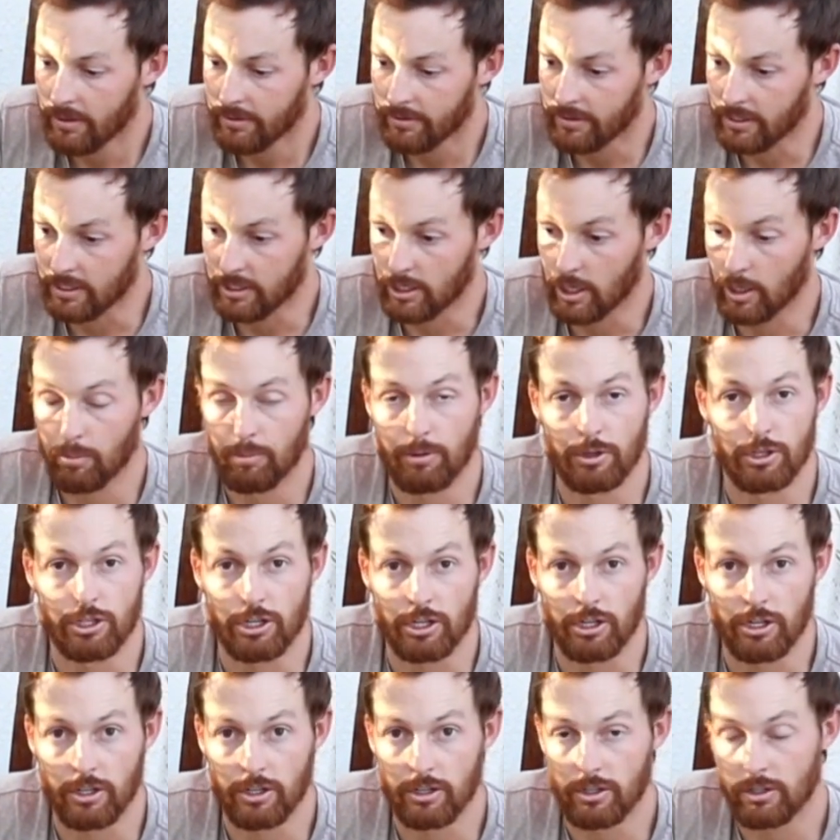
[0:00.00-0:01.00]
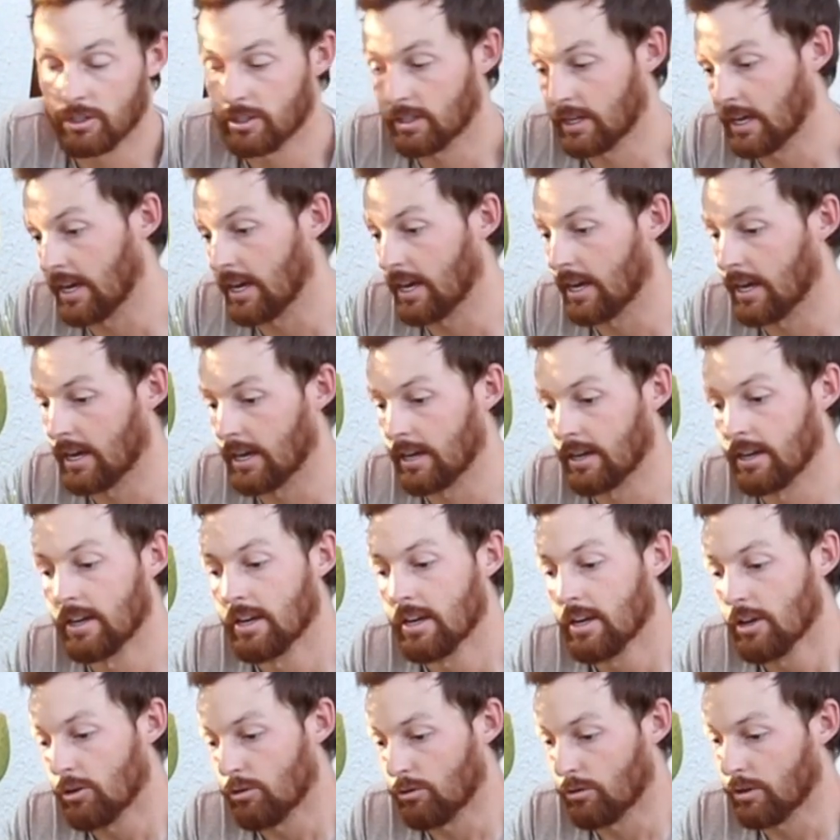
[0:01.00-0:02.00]
the temperatures can
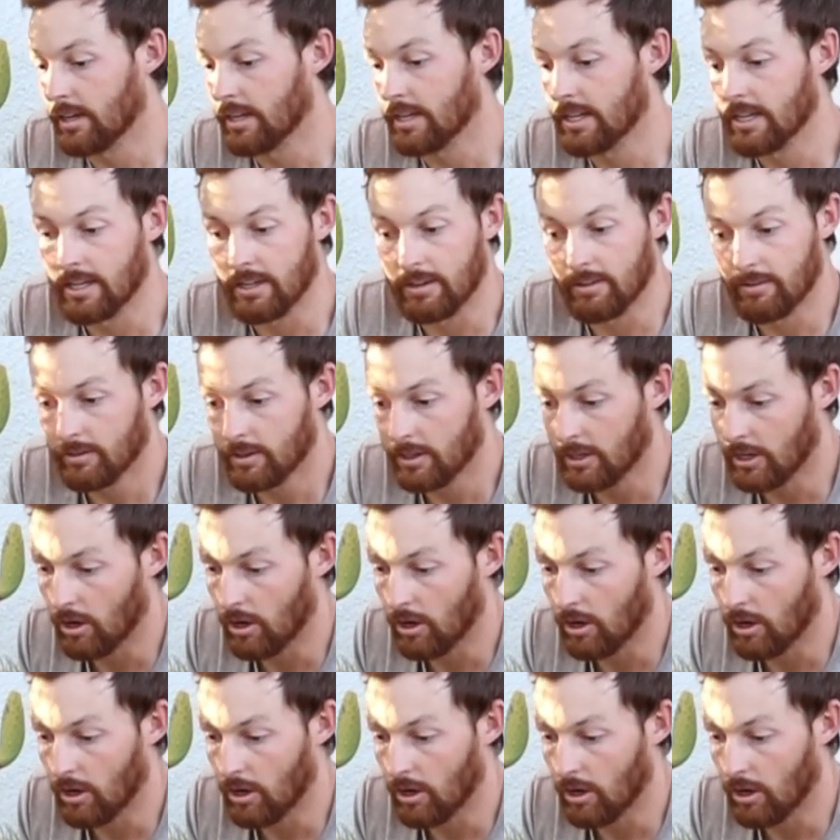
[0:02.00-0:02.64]
really,